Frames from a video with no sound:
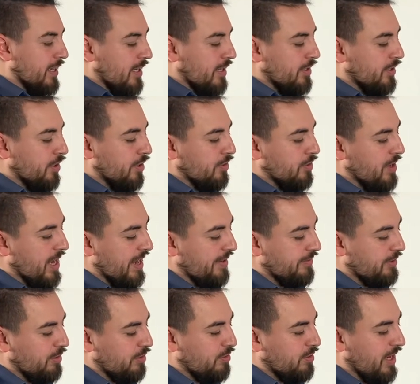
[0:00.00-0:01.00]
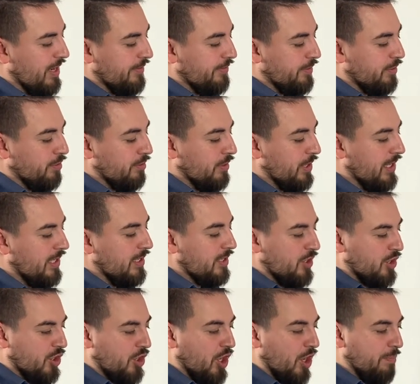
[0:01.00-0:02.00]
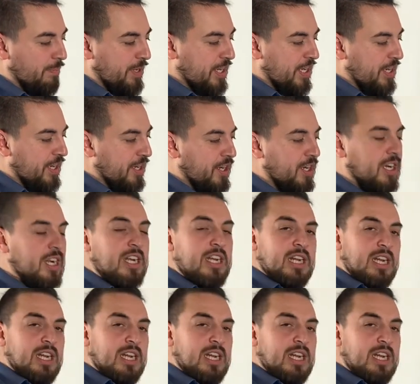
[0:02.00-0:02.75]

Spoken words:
So you have to drive to it, stop here,